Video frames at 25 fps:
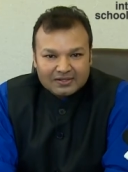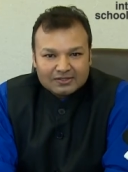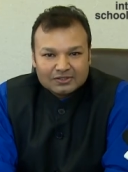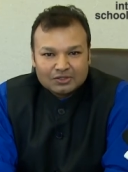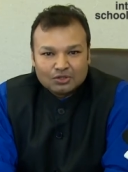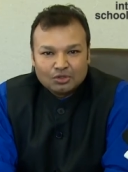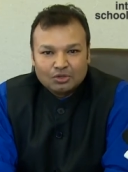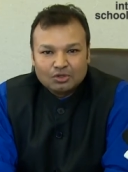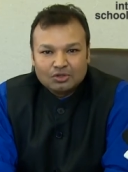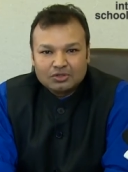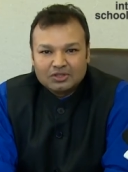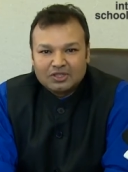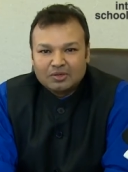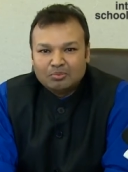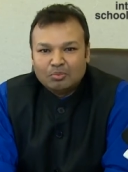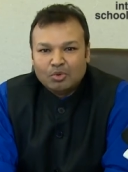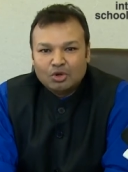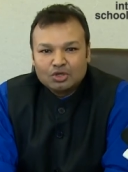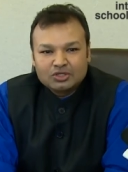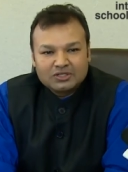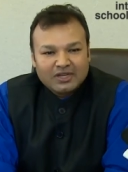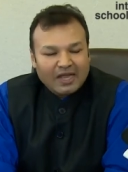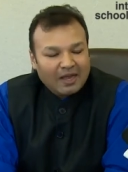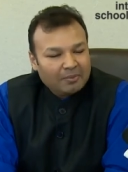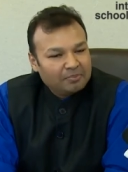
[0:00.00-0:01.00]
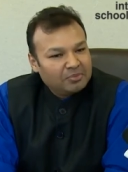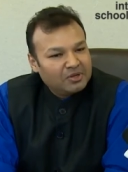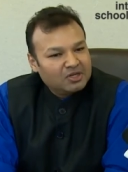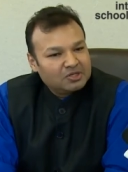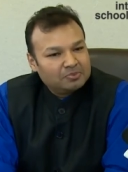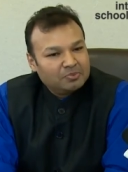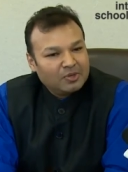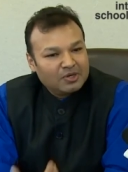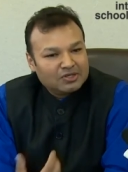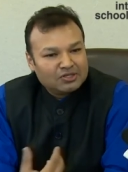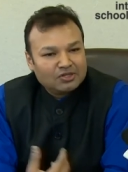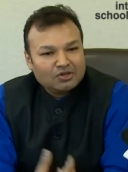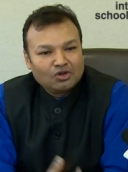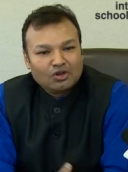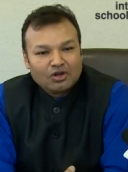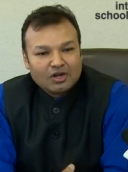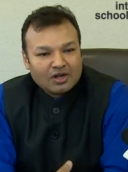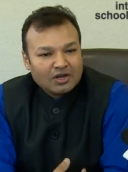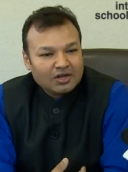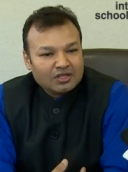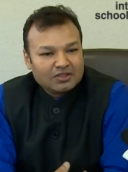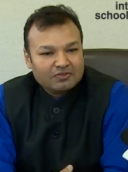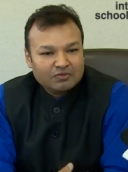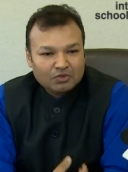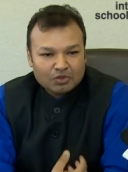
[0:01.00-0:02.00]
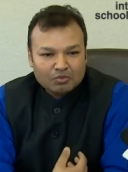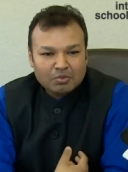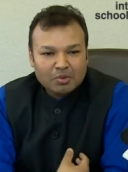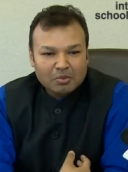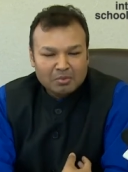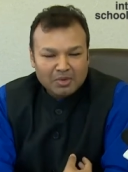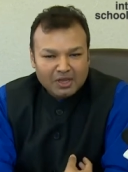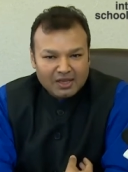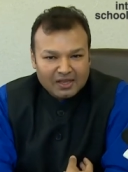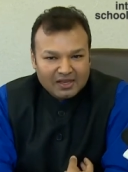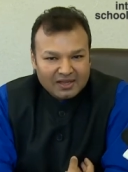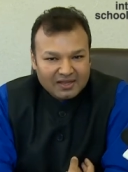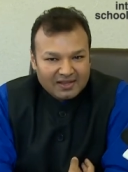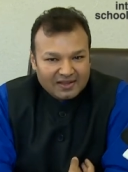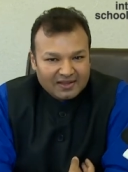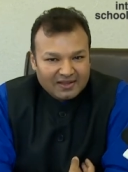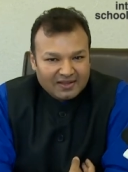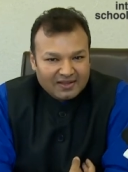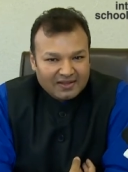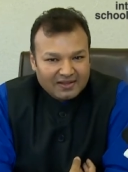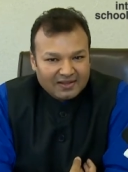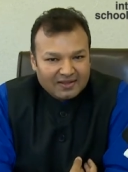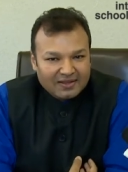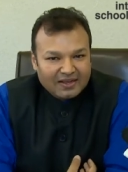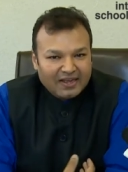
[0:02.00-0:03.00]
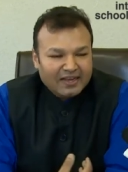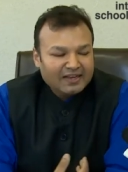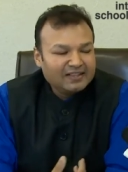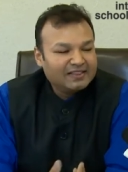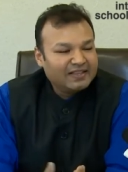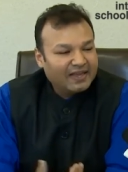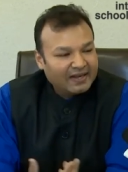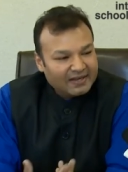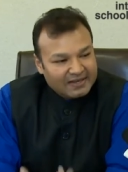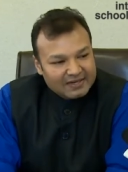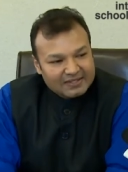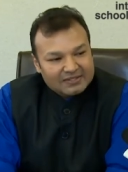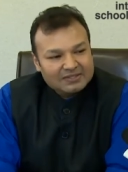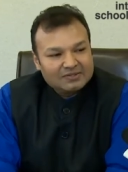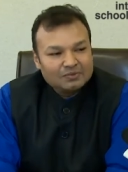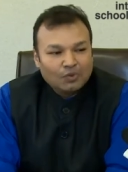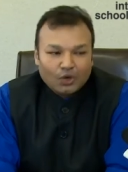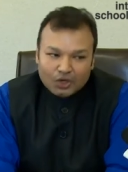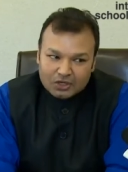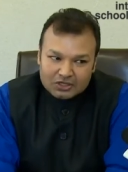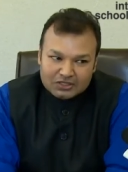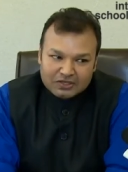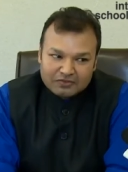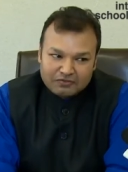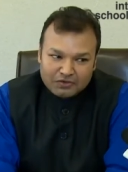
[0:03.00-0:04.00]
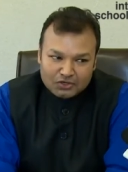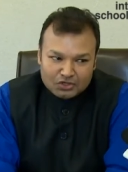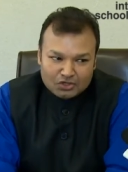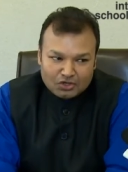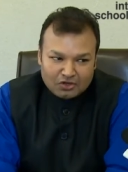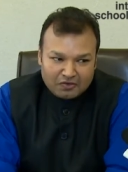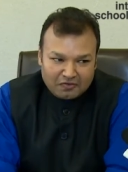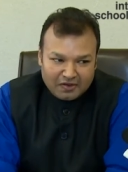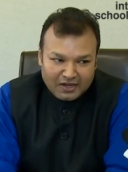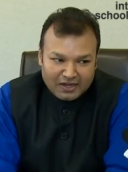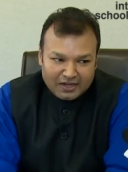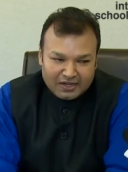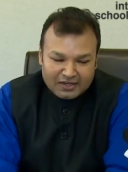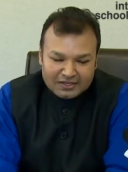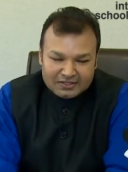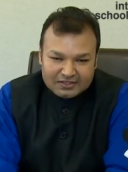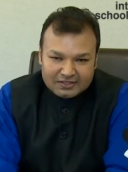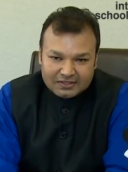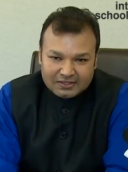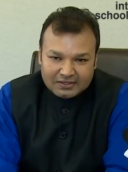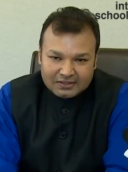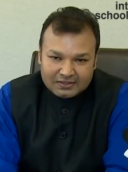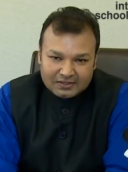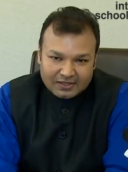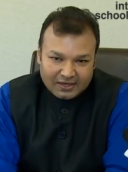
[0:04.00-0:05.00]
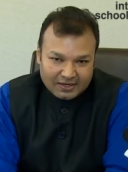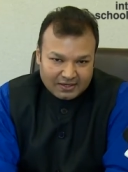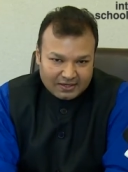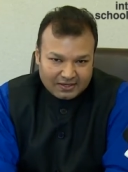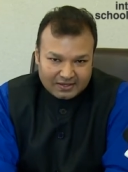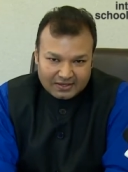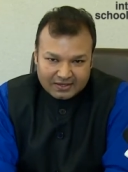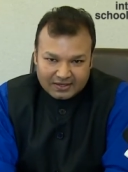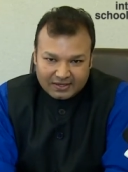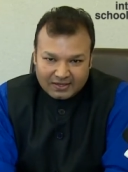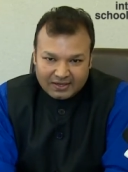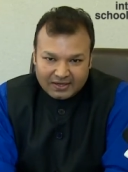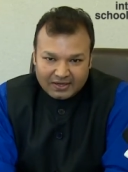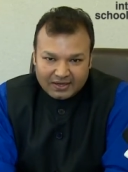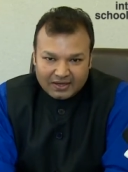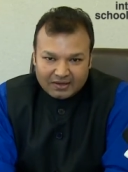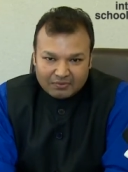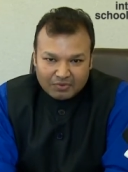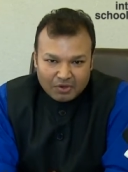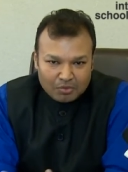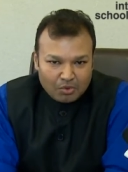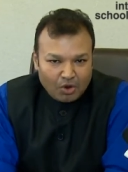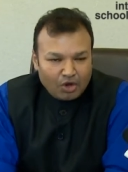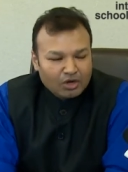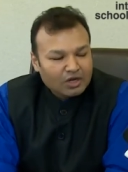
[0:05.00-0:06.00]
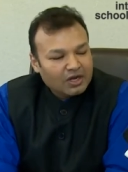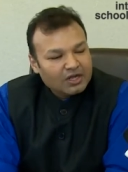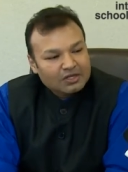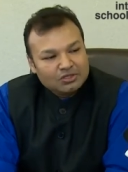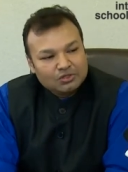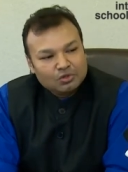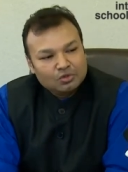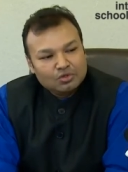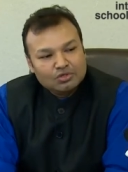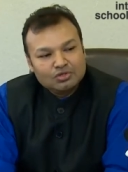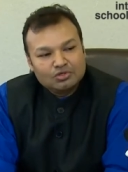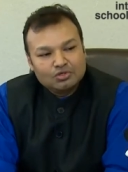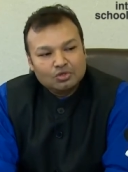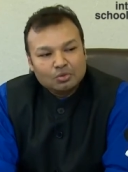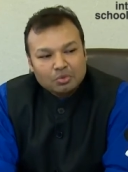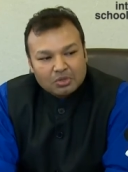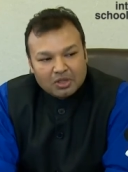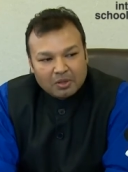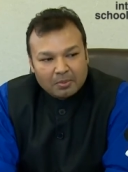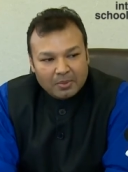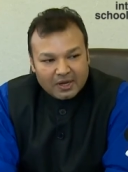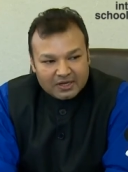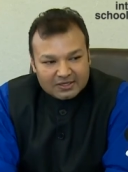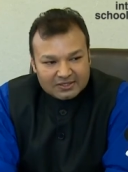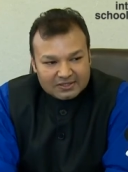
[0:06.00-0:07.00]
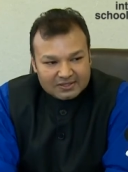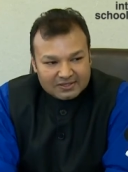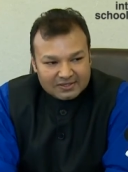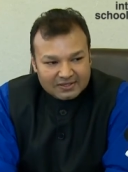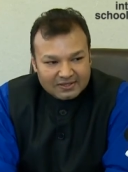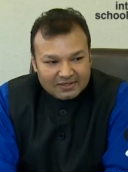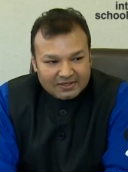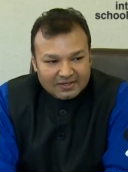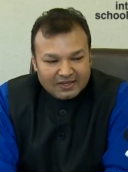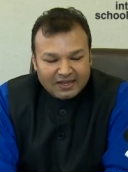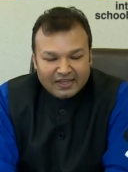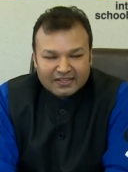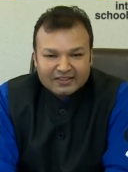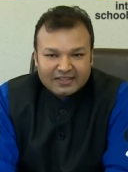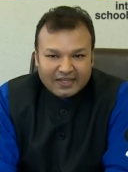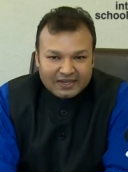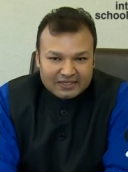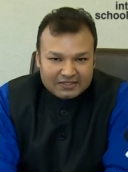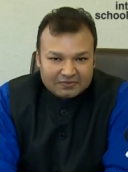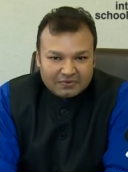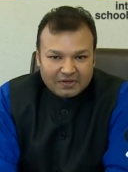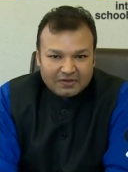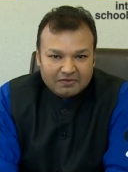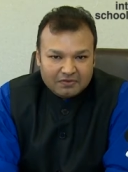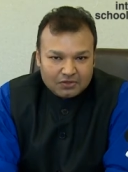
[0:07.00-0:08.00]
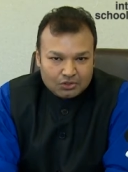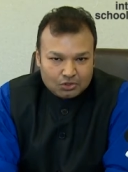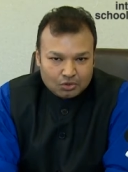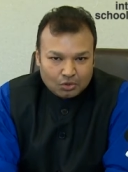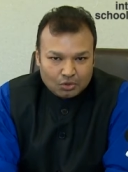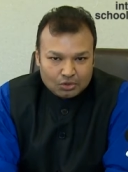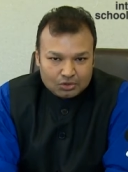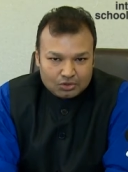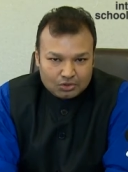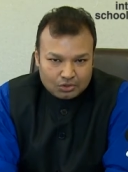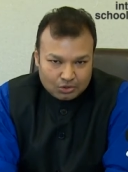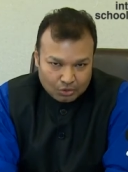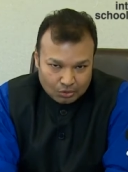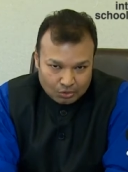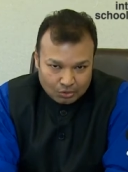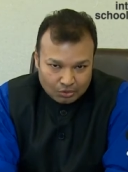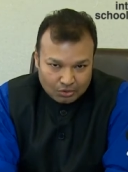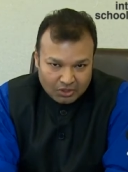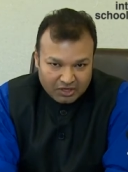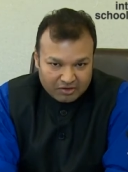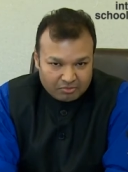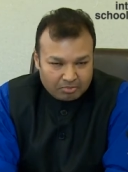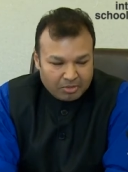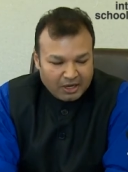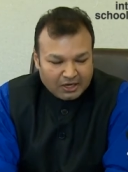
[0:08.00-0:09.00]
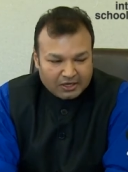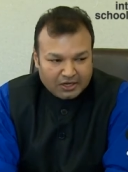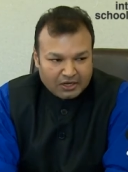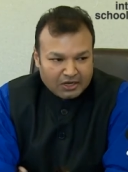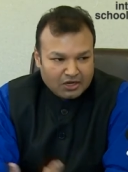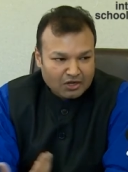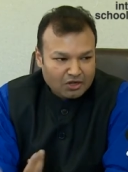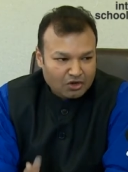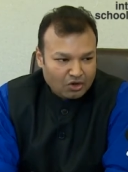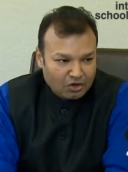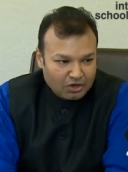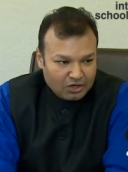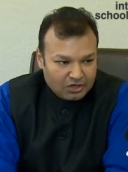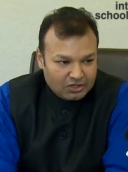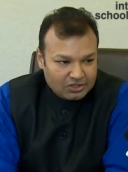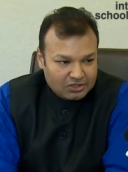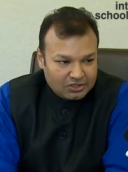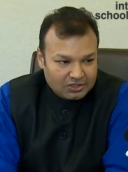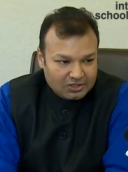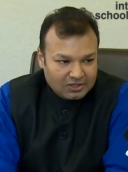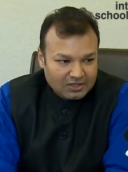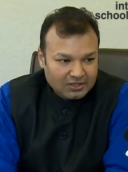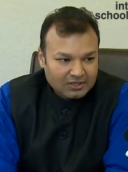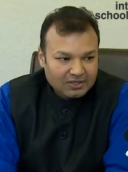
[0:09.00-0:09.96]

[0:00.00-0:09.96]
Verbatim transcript: so the most happiest person on earth would be me. And that is what is the vision of INSD that we want our students to be the best and that's why we chose to give practical knowledge